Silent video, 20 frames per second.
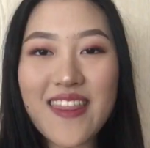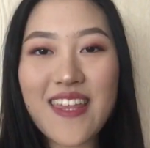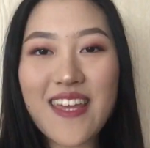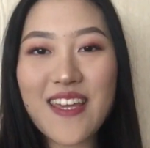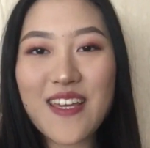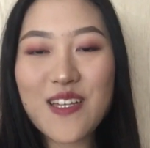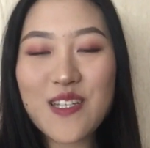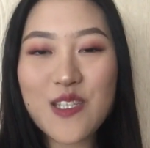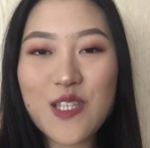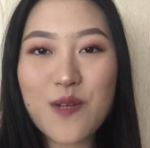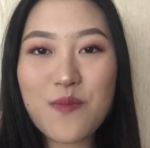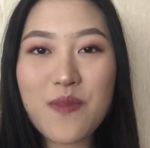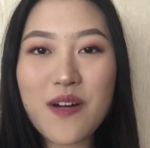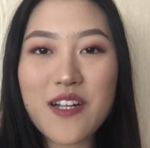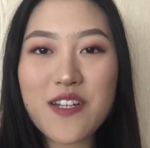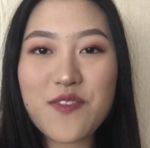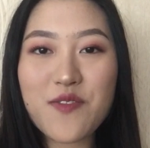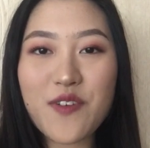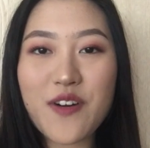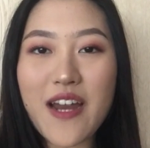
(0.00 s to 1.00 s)
Thank you so
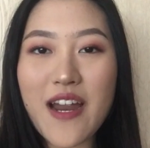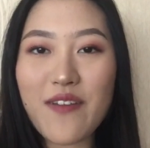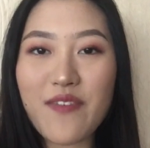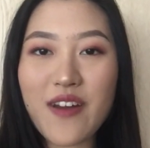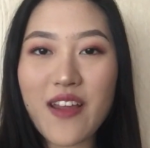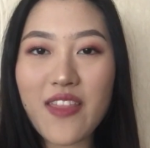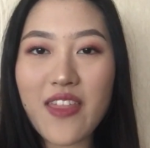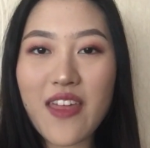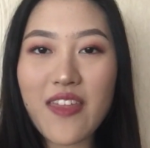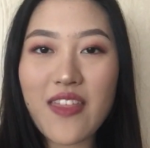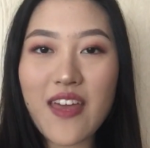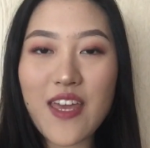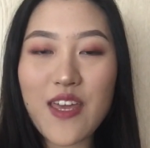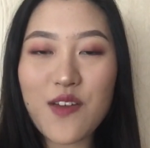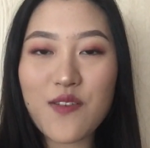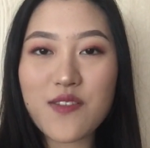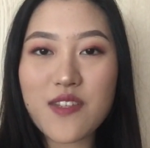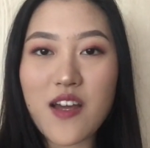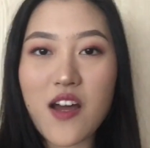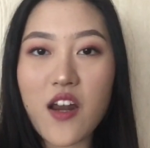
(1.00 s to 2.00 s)
much for everything that
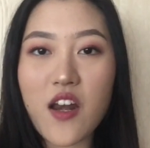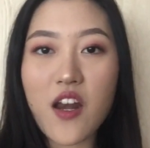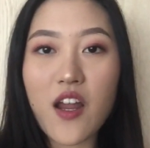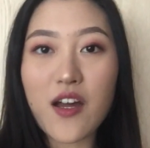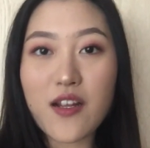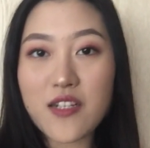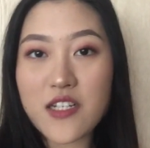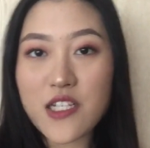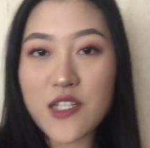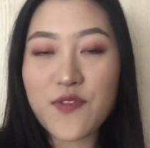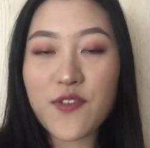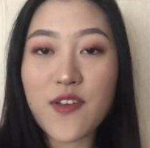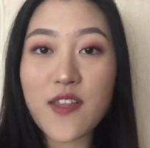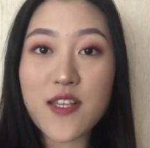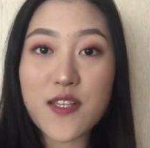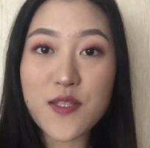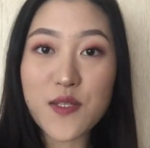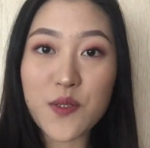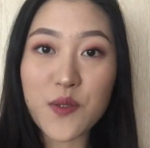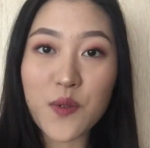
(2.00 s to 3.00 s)
you've done, not just for the
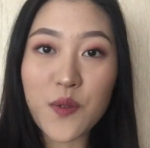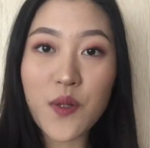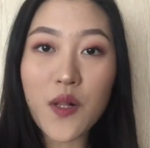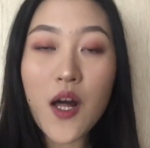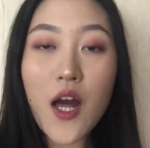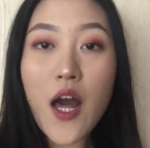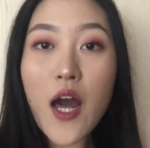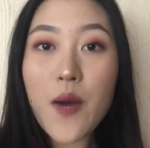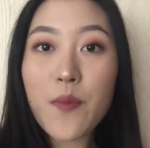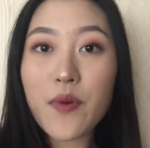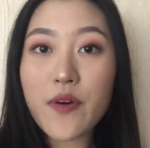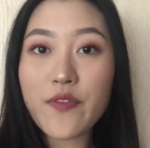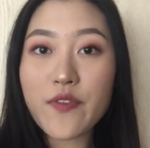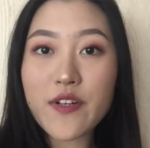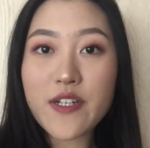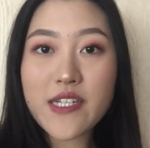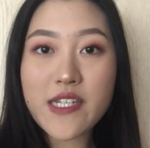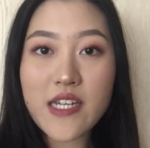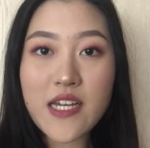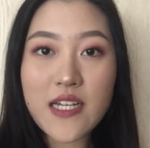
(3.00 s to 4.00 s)
school, but for
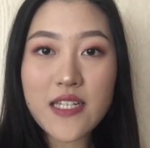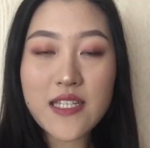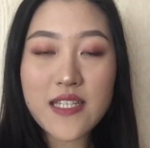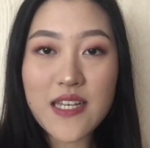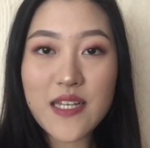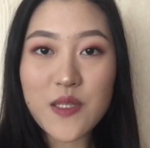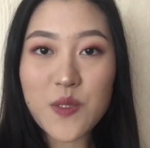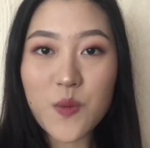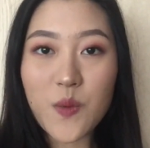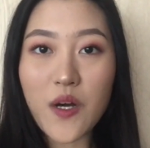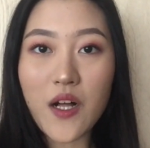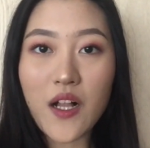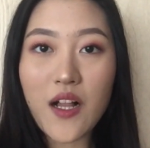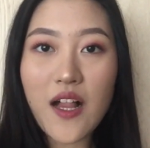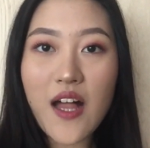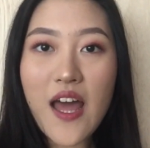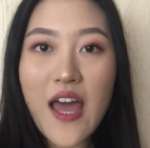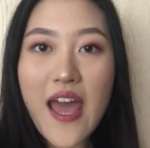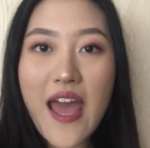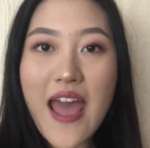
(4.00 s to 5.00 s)
TSE as
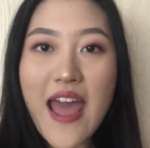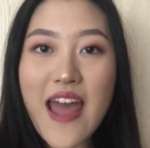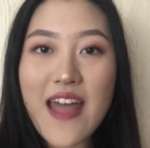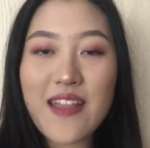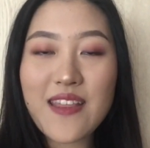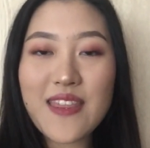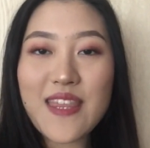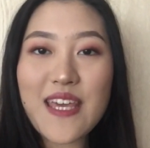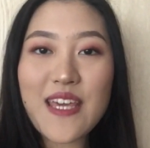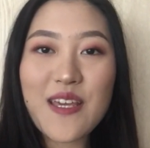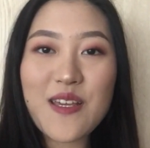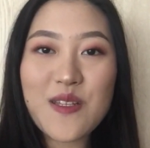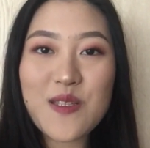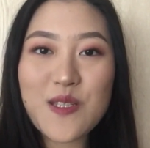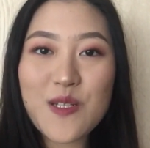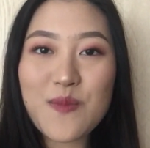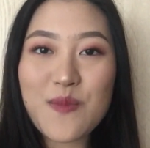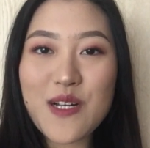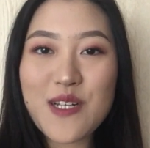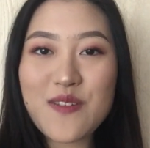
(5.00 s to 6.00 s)
well. And thank you
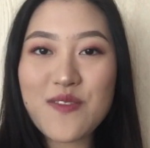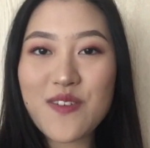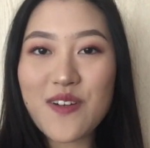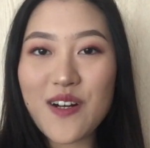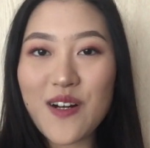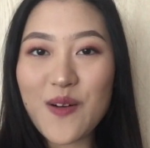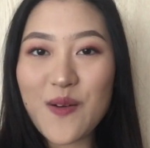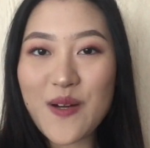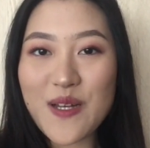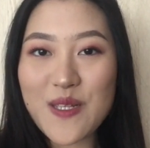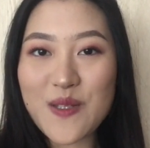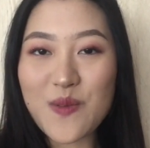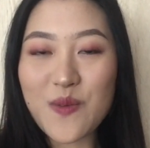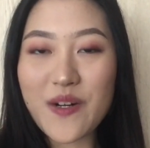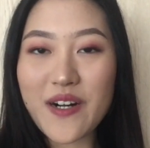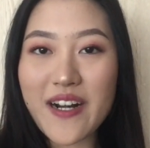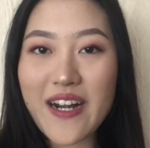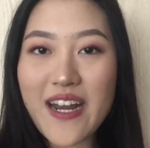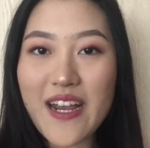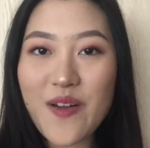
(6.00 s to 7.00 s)
so much for always
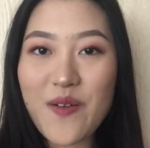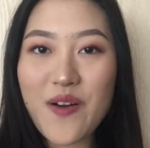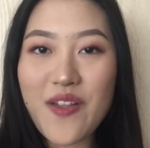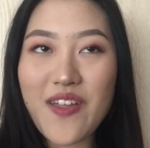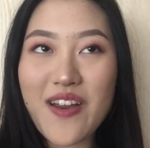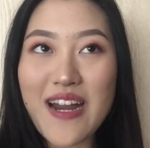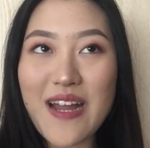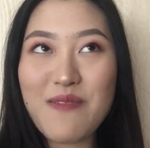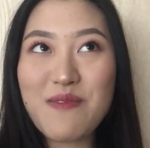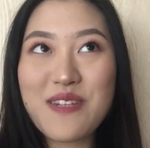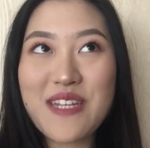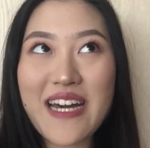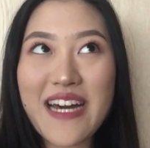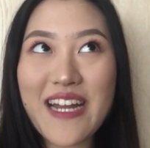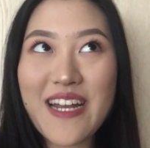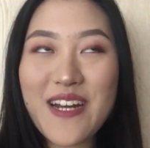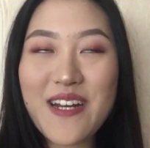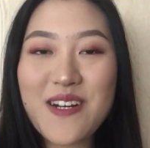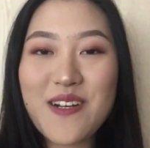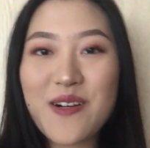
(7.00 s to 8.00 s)
worrying whether I'm
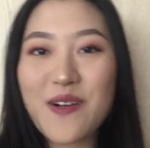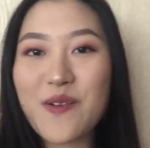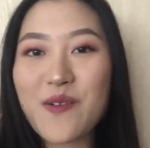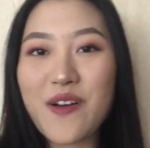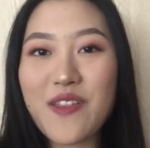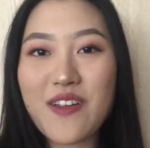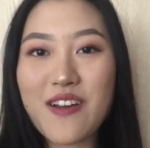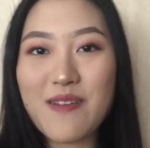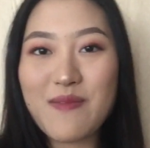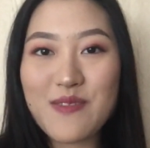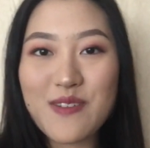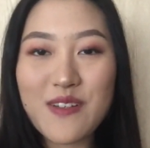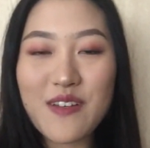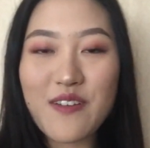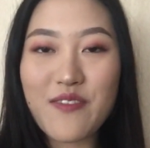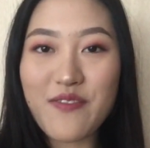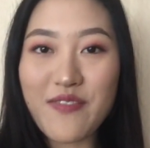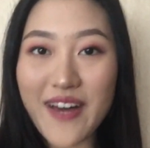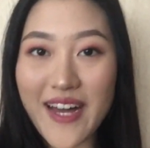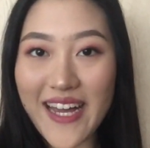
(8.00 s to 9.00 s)
tired or whether I'm
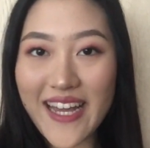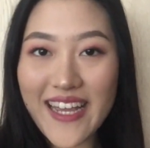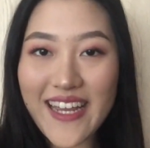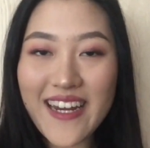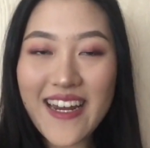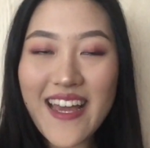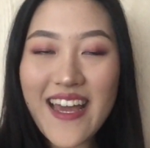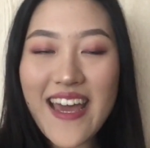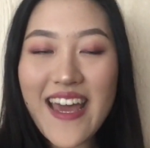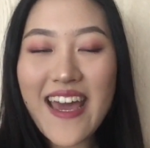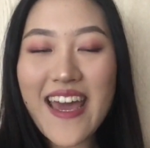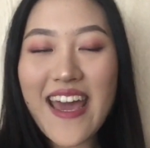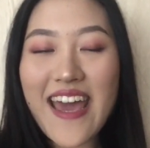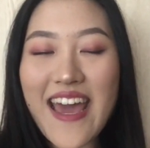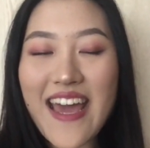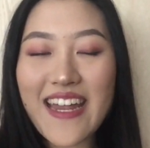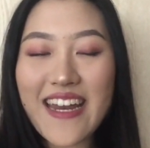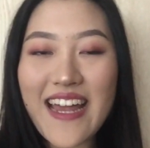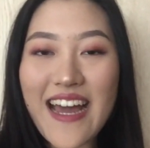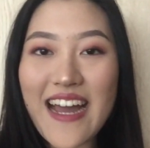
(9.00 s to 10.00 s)
doing fine.
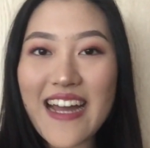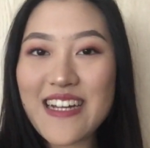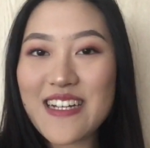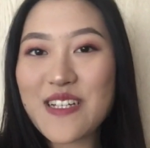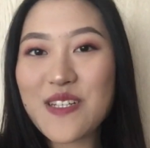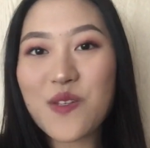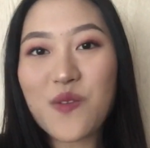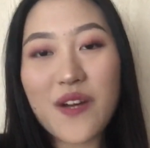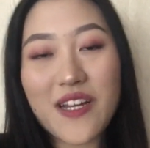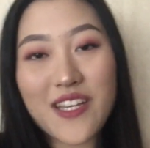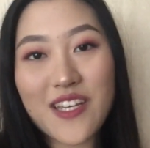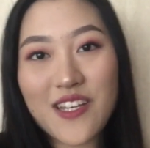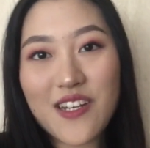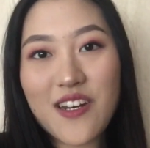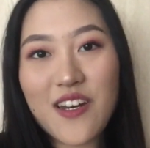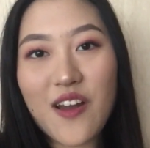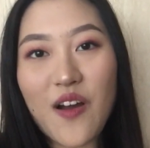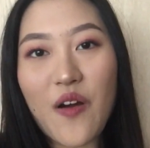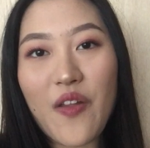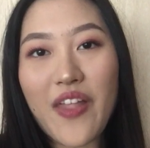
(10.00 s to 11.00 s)
And I just want you to
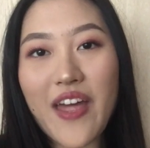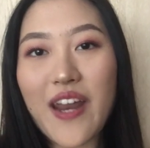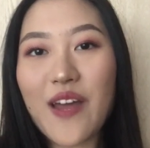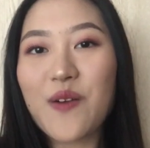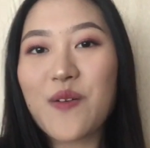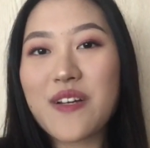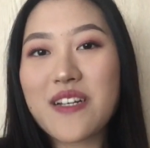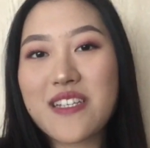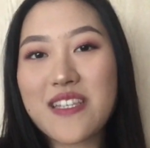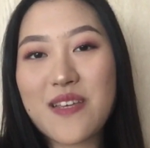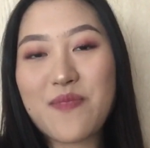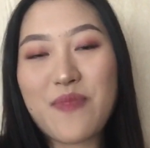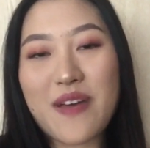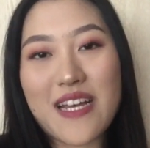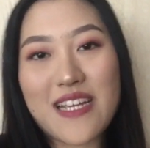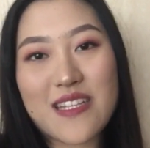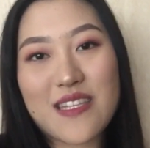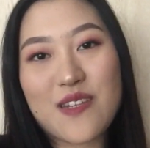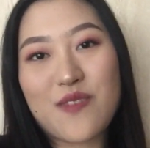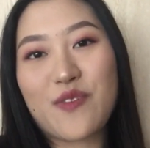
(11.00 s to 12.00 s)
know that I wish the
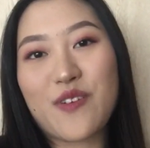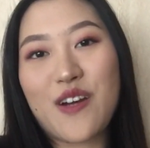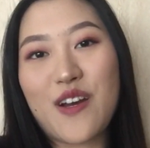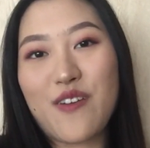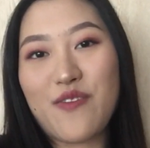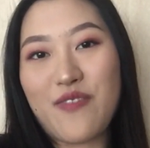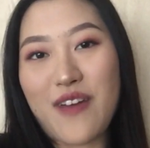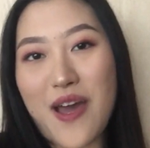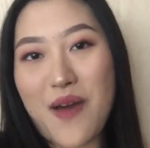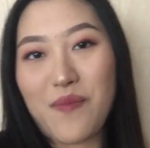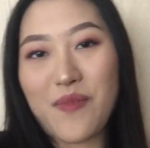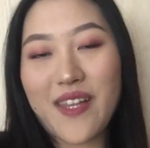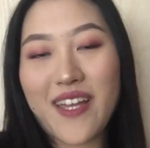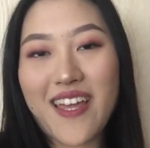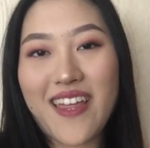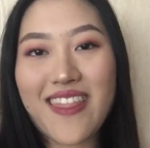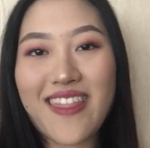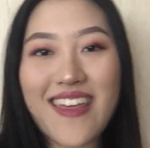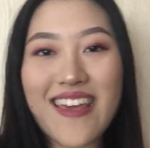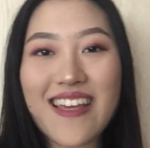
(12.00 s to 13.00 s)
best for your
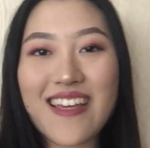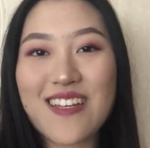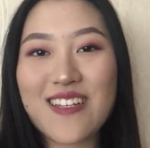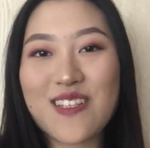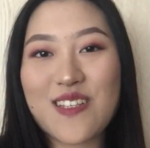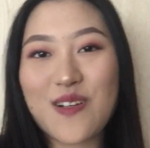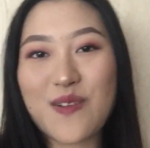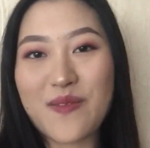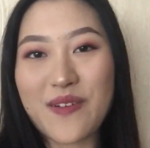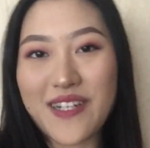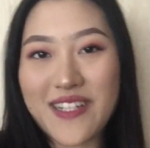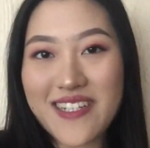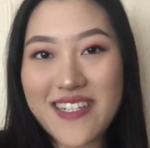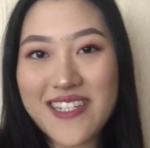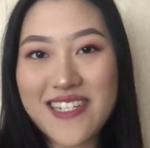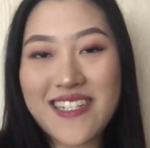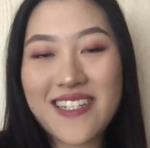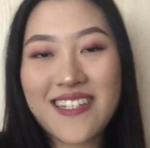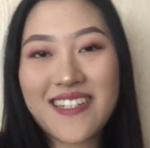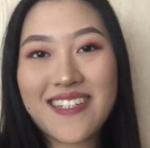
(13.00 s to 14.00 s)
family. Thank you so
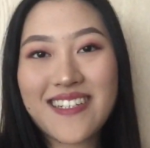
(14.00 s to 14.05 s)
much.